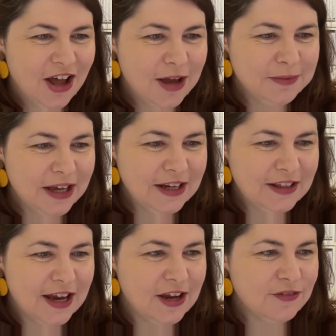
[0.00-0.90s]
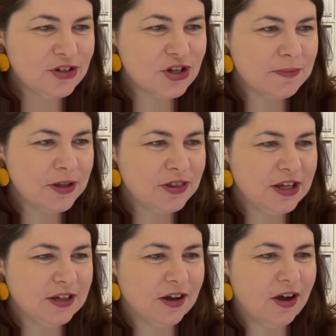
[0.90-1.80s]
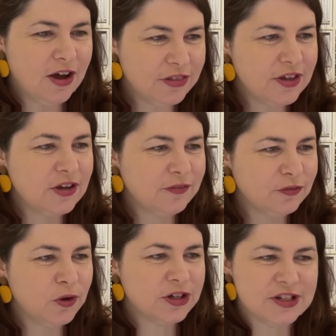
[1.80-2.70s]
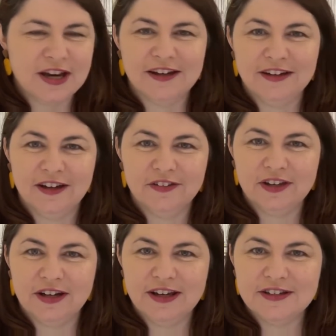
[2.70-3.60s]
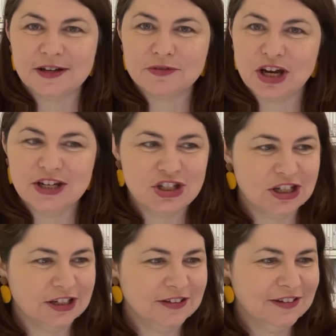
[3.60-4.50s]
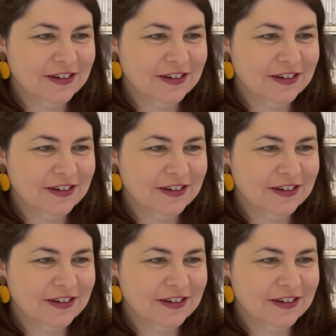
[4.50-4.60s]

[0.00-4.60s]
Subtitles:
I'm getting there. Every time I think I've worked it out now, then I end up changing it.